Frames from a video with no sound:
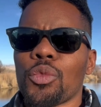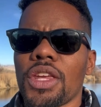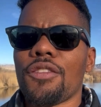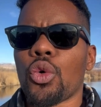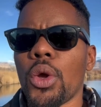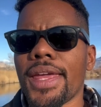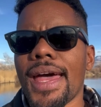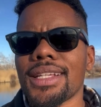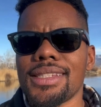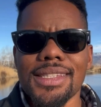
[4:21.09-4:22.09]
You have quick
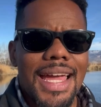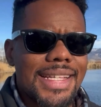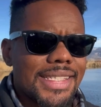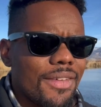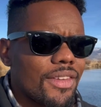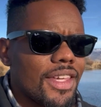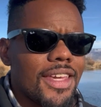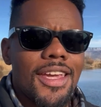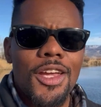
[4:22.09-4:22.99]
access to I-70.